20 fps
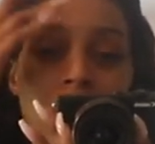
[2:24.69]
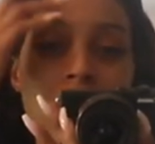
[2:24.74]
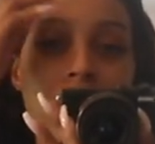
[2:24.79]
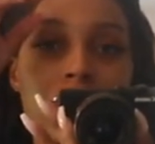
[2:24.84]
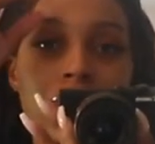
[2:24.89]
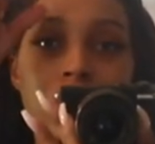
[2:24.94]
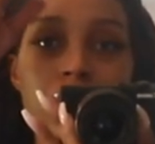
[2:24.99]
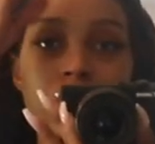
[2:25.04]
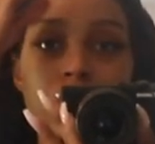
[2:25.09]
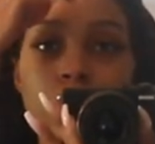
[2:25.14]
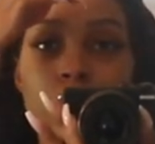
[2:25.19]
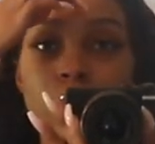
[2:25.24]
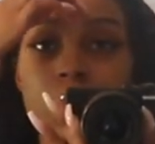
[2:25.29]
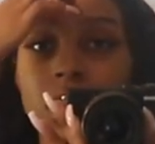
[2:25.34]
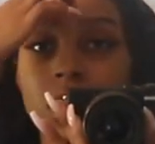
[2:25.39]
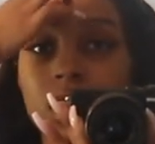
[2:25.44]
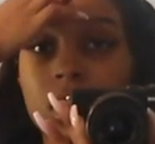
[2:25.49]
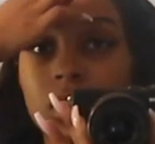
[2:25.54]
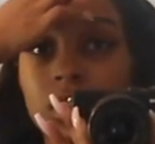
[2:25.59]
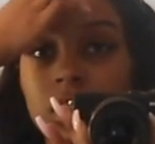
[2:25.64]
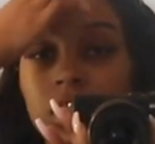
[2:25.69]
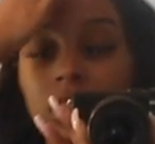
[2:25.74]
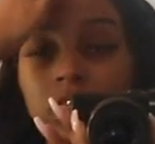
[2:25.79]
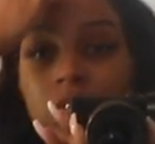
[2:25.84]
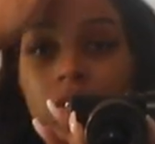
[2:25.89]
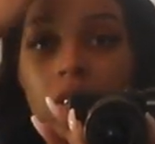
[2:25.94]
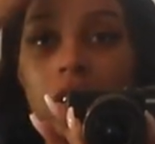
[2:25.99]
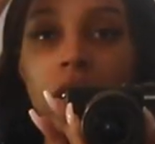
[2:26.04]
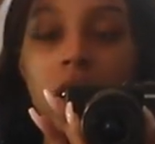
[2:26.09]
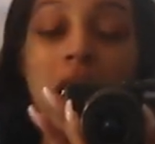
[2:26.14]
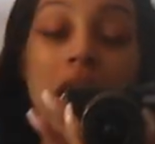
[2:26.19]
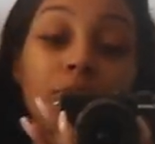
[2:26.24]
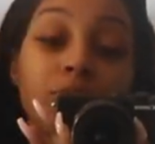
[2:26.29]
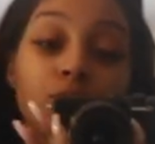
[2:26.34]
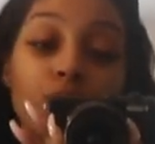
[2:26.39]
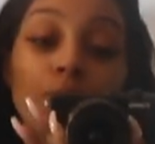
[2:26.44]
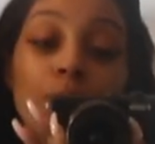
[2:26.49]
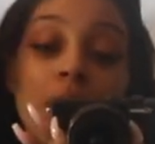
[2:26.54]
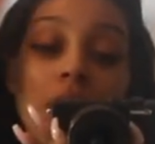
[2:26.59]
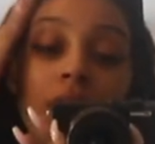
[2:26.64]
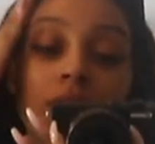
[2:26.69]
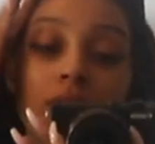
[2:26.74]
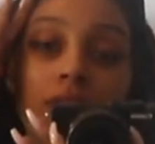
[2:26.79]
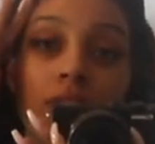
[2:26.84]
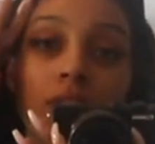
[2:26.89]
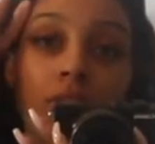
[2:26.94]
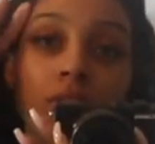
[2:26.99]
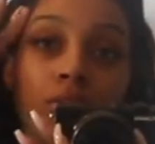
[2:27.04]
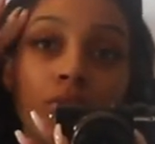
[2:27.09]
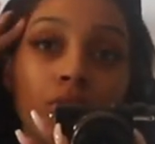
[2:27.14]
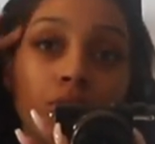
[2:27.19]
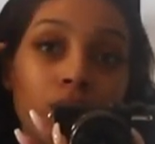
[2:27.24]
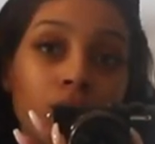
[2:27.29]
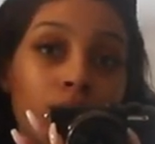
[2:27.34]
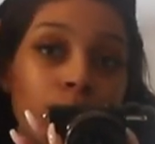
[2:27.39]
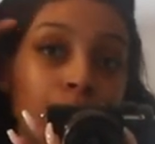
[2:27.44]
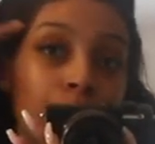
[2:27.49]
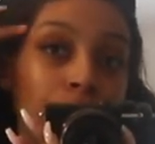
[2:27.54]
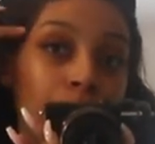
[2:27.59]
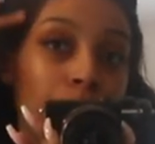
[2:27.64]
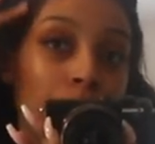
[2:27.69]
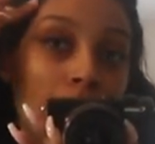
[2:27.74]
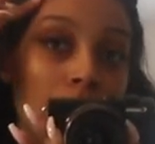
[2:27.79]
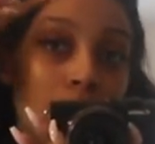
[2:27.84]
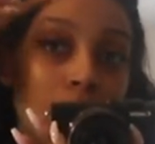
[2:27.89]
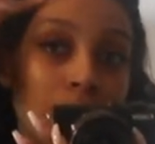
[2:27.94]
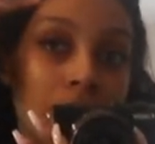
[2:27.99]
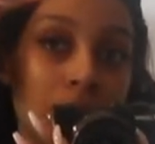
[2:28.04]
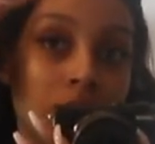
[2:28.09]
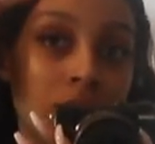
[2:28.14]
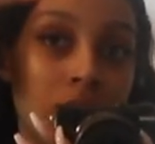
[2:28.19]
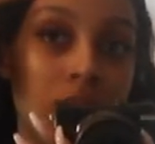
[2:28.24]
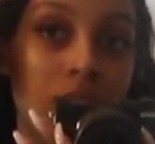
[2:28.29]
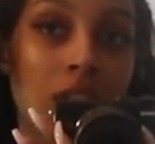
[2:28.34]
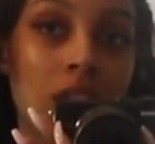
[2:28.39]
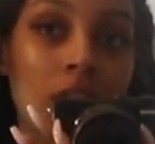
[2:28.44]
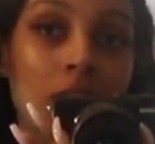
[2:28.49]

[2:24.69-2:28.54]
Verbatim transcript: I have them in so many colors. I have two blacks though, two black ones.